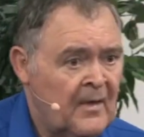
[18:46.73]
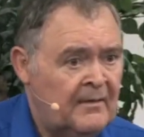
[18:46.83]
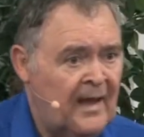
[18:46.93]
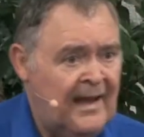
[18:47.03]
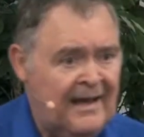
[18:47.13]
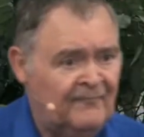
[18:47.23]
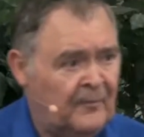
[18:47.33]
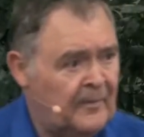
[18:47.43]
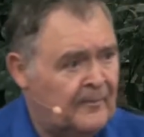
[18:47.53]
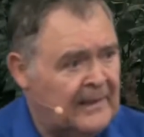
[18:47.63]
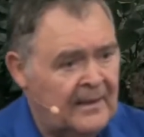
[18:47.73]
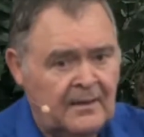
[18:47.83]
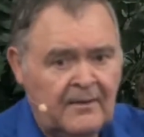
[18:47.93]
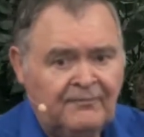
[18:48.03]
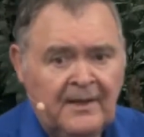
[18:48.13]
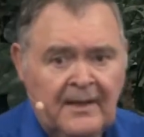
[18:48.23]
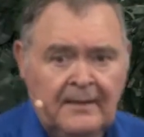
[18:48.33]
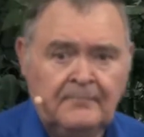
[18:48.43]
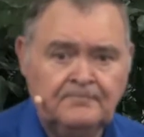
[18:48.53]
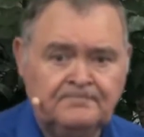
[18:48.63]
They have from the beginning of
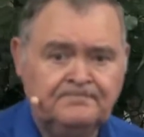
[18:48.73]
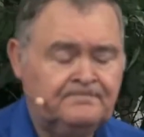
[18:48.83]
time.